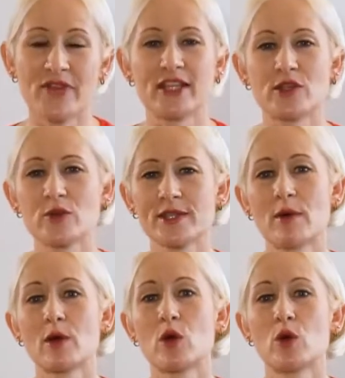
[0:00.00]
It's
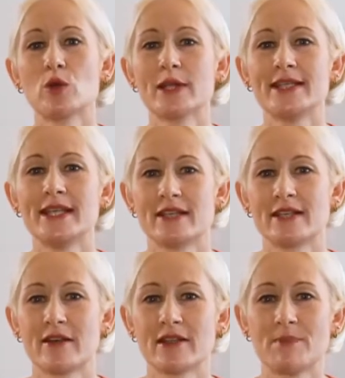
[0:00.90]
also a cooler dish,
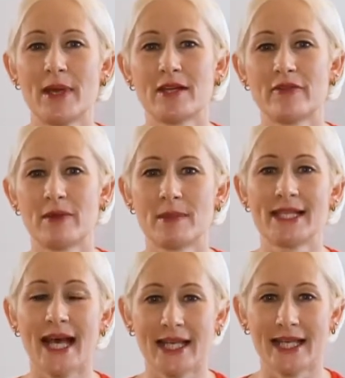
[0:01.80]
so it's better for
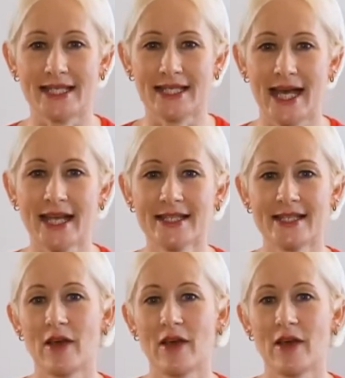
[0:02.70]
metallic taste.